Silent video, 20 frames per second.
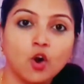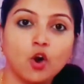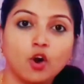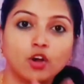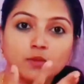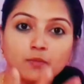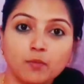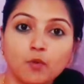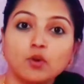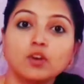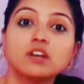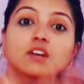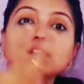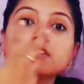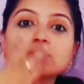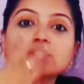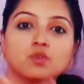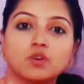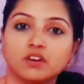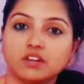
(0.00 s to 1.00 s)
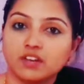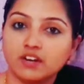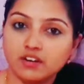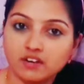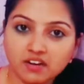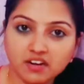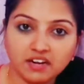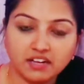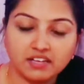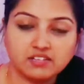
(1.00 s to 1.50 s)
or the pollen is not
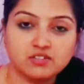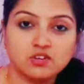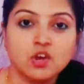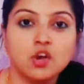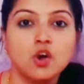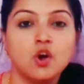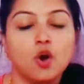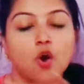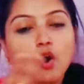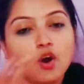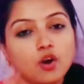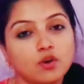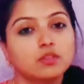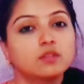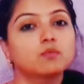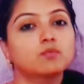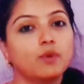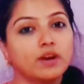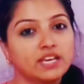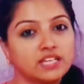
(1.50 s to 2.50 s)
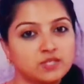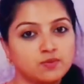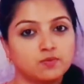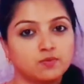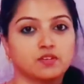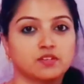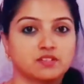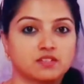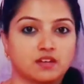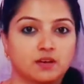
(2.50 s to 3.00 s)
yet released, or vice
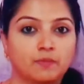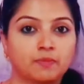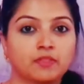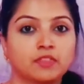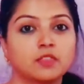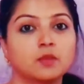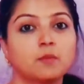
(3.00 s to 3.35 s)
versa.